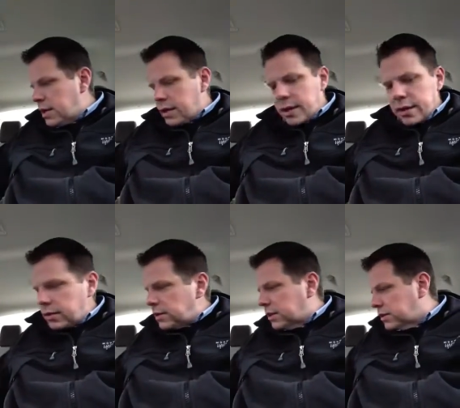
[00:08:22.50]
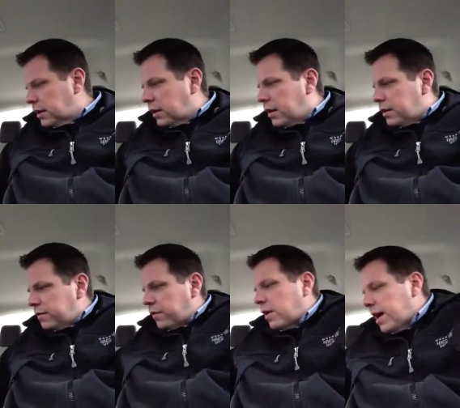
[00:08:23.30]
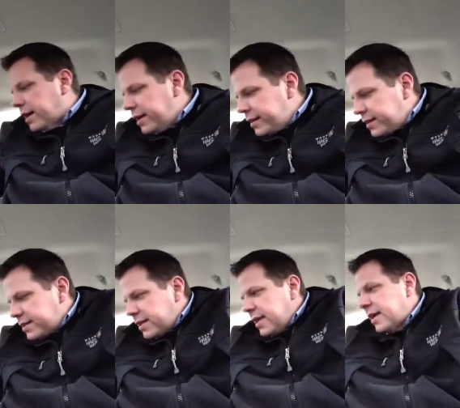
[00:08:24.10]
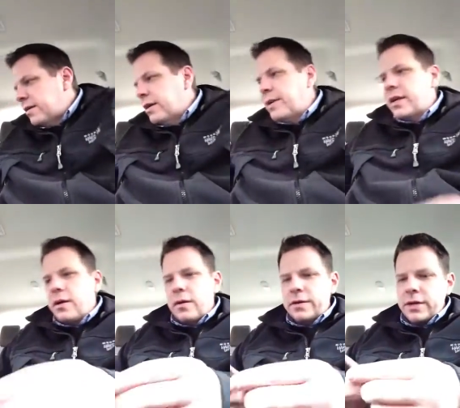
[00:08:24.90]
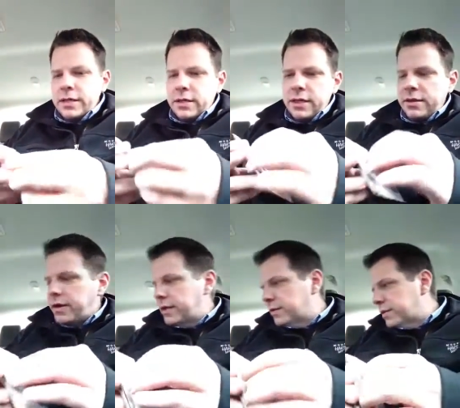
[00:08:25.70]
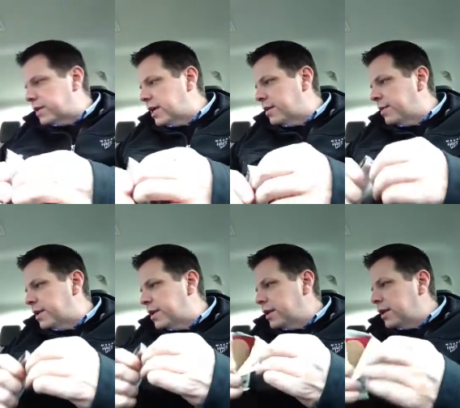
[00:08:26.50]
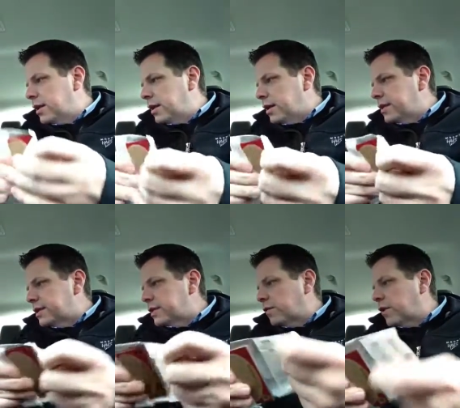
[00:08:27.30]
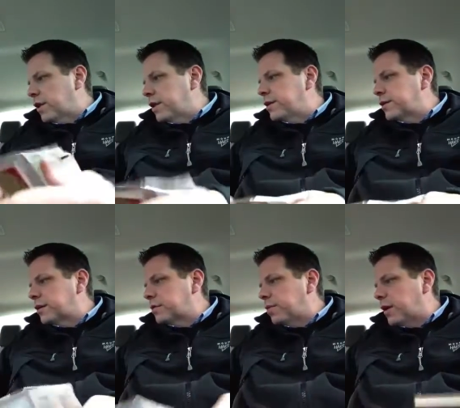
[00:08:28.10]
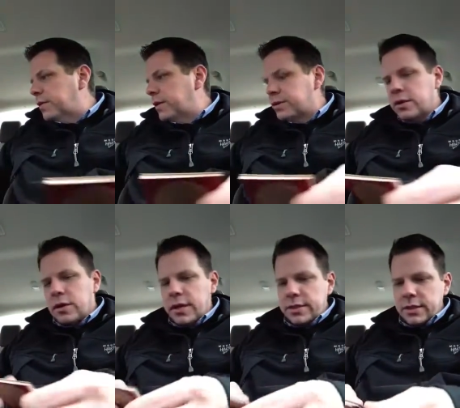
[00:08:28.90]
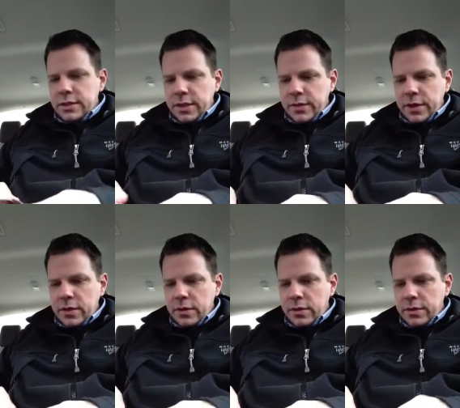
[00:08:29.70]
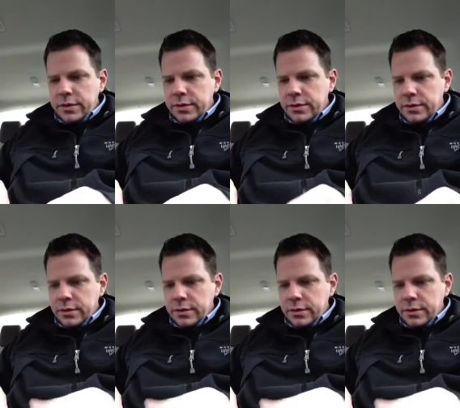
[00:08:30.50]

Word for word: know, it looks like there's a lot of variety in this set. I don't know how many cards are actually in the actual set, but there's over 100 pop culture classic celebrity cards.